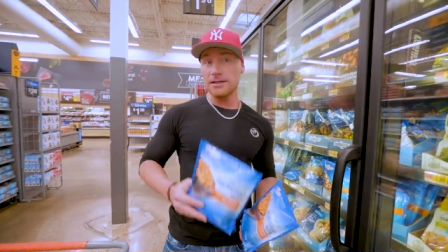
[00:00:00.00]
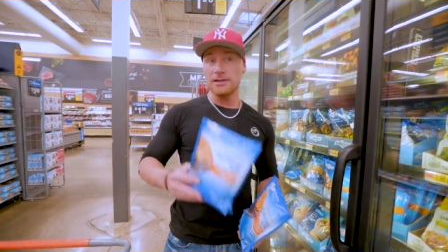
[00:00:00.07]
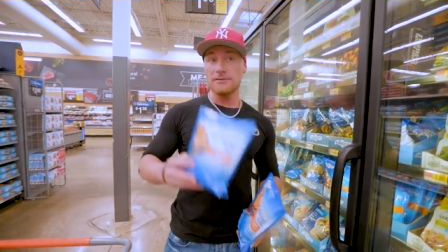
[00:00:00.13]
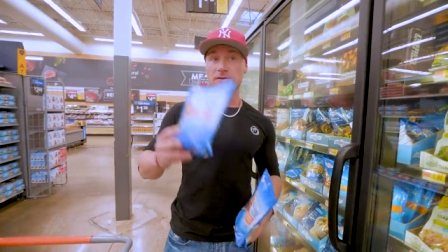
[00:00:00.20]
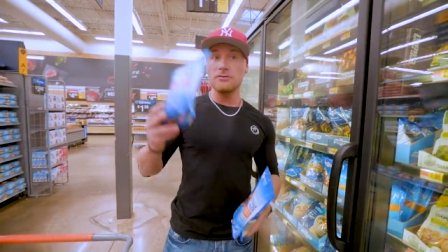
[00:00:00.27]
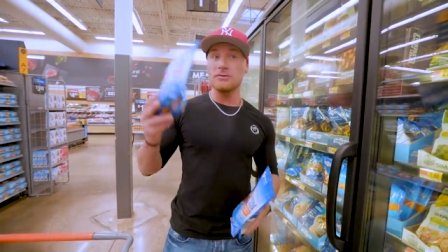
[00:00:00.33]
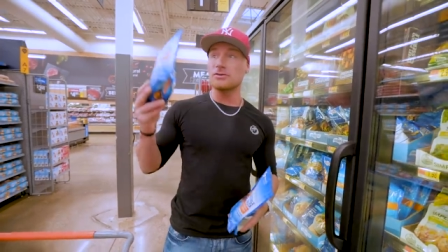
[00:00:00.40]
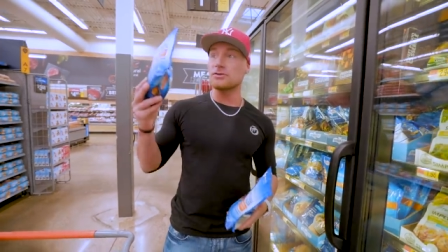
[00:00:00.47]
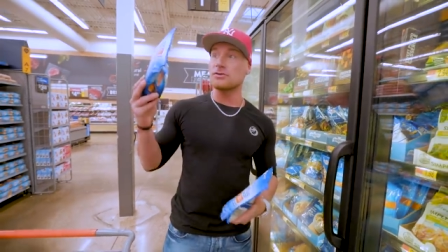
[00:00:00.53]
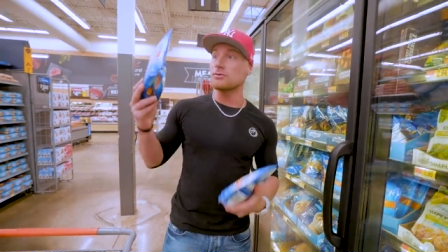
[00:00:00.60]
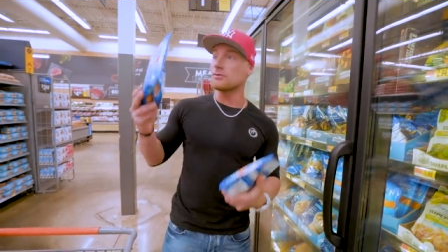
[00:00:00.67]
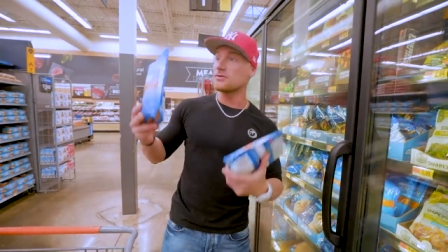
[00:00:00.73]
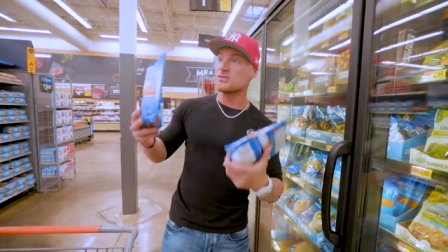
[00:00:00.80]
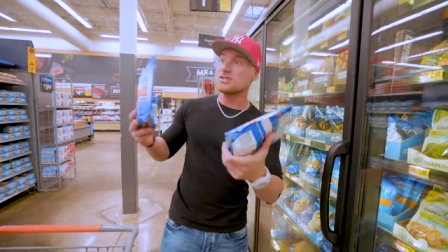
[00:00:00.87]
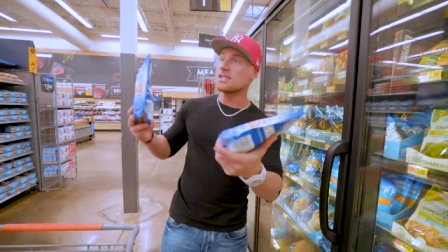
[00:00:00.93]
you, if you just
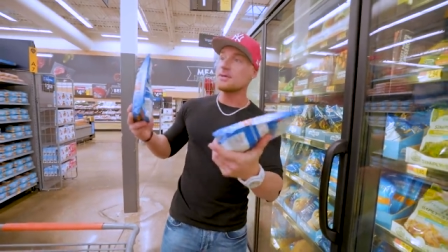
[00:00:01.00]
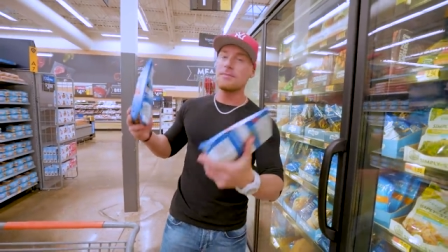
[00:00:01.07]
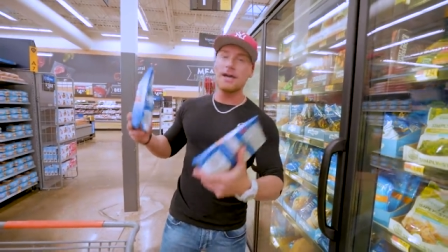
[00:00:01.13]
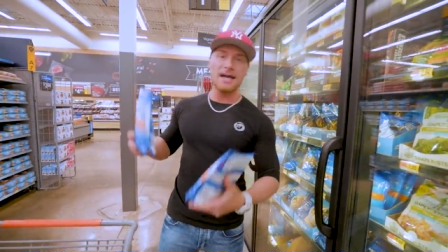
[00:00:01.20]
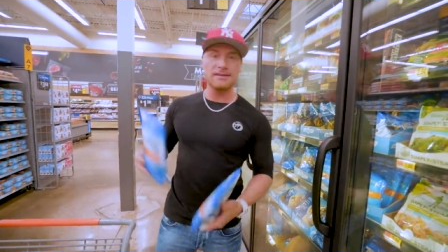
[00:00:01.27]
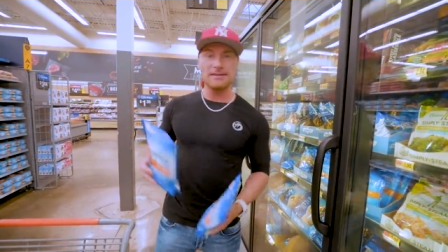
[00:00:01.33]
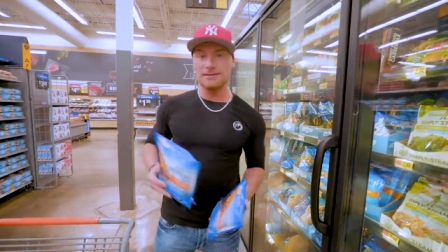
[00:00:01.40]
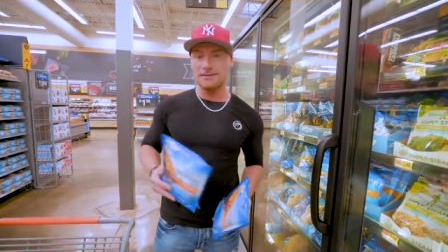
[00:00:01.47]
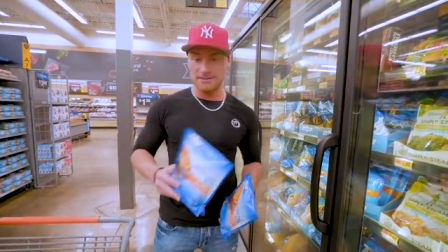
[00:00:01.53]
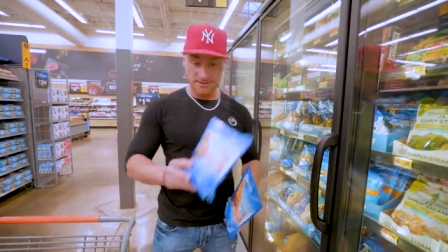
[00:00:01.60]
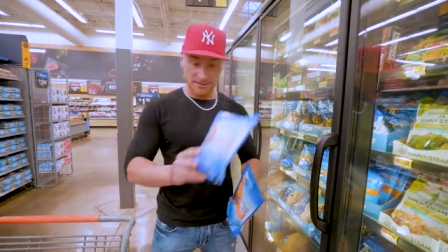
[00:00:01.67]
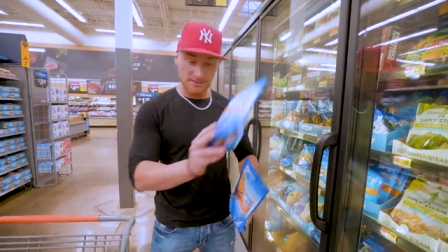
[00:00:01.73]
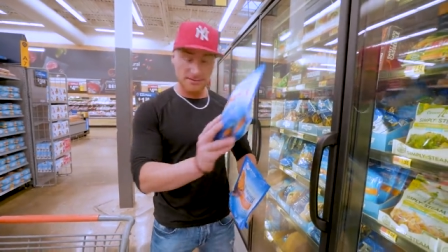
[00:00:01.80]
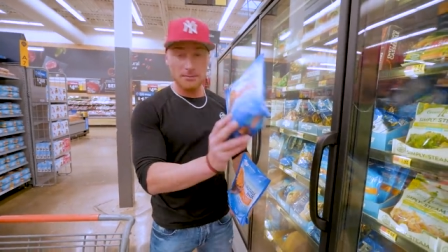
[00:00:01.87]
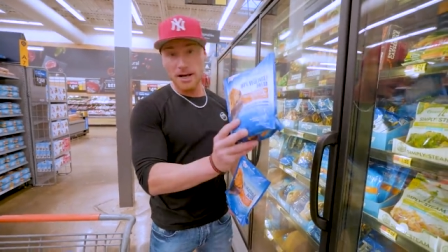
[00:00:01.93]
steam bag this, because
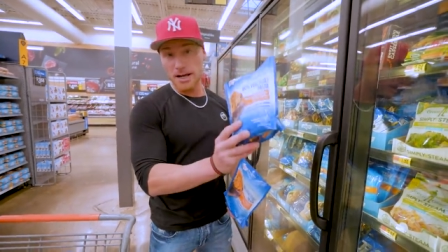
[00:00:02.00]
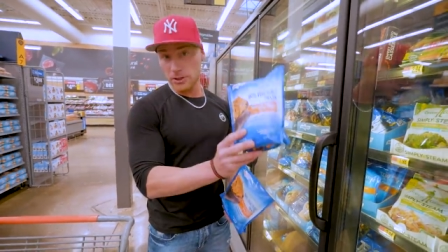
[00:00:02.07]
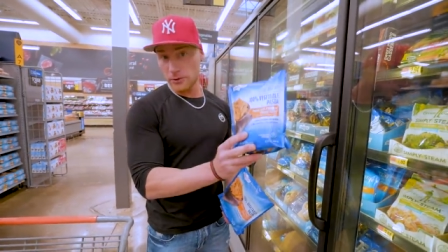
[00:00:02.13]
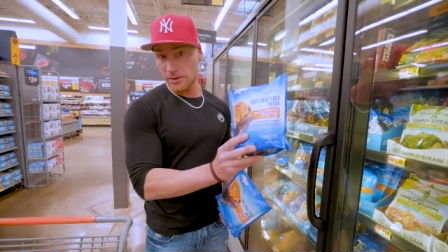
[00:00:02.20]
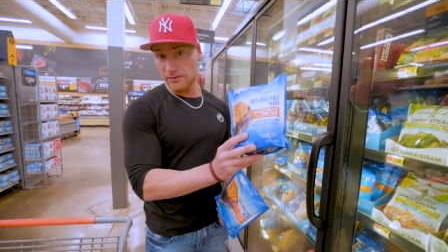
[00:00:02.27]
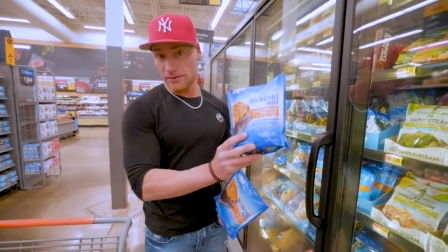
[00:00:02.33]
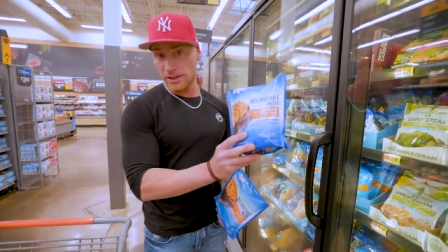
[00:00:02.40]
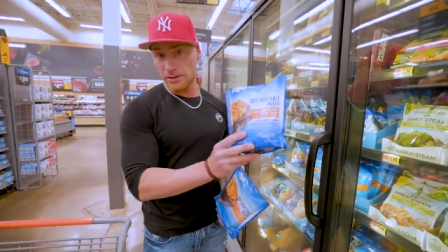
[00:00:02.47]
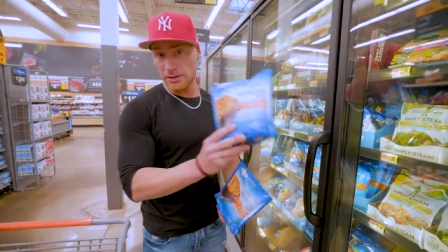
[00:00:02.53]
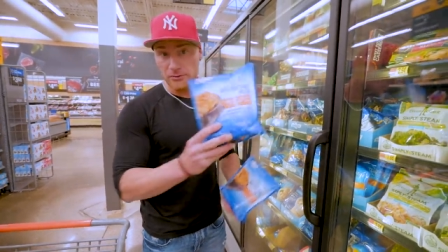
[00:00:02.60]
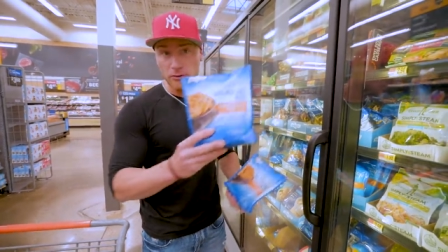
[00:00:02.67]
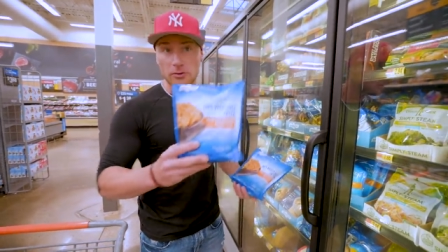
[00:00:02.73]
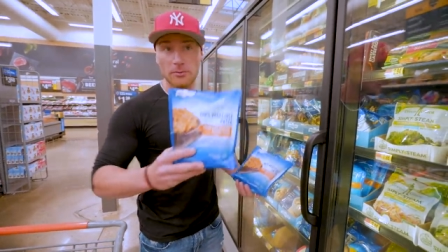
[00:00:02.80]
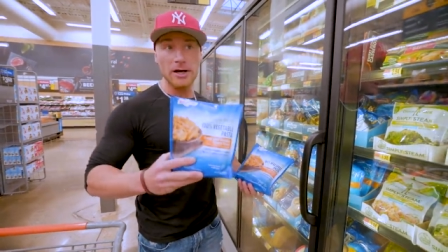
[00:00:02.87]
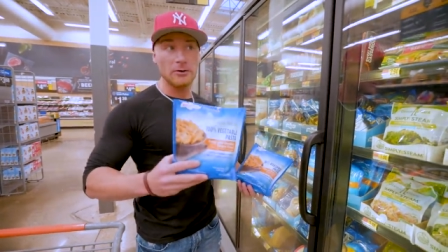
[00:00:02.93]
this is a microwave thing, right?
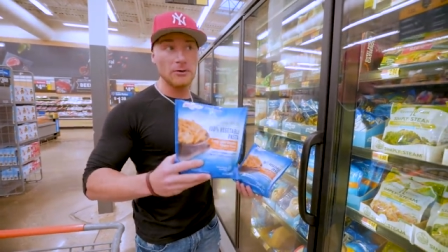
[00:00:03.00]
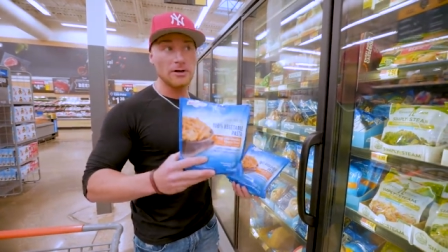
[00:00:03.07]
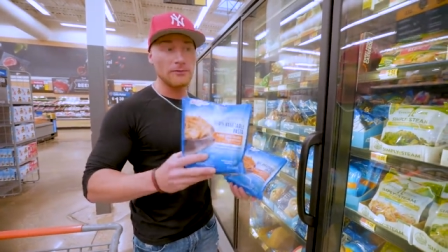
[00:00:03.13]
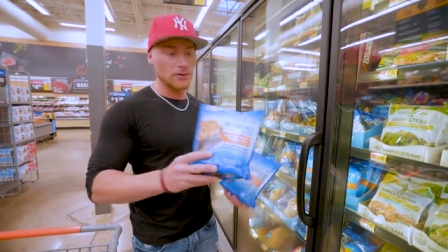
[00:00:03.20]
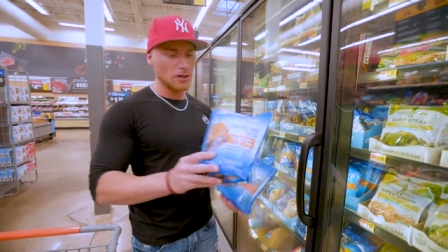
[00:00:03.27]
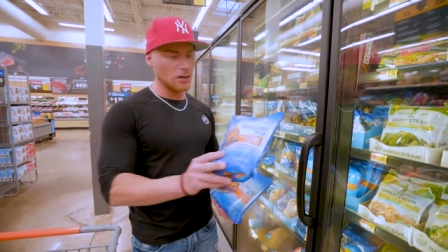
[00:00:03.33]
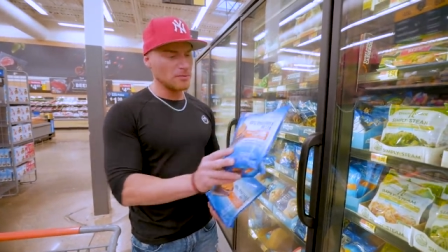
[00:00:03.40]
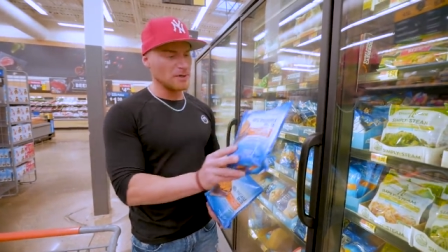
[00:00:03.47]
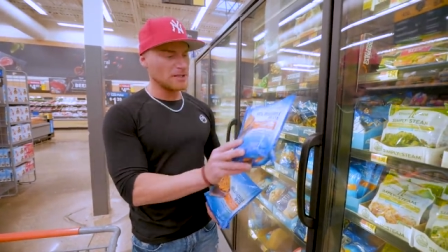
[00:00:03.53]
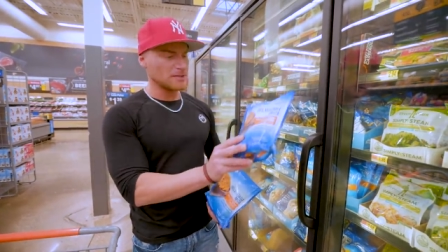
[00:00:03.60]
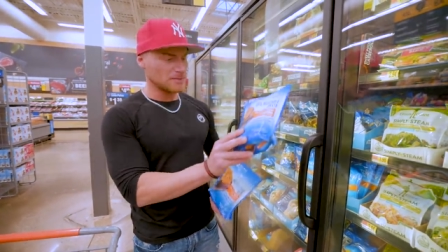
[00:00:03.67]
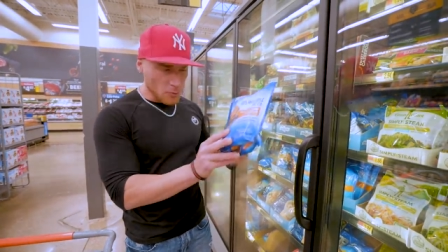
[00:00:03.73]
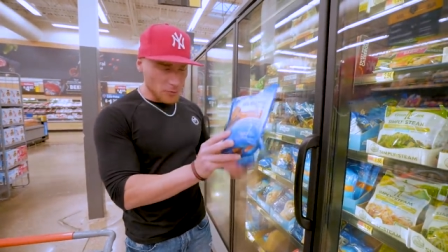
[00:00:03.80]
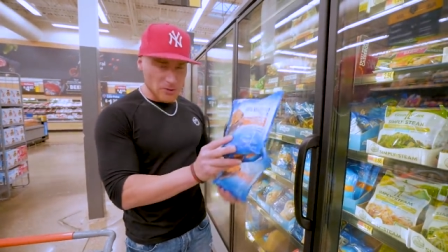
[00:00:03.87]
Throw in the microwave for a couple minutes.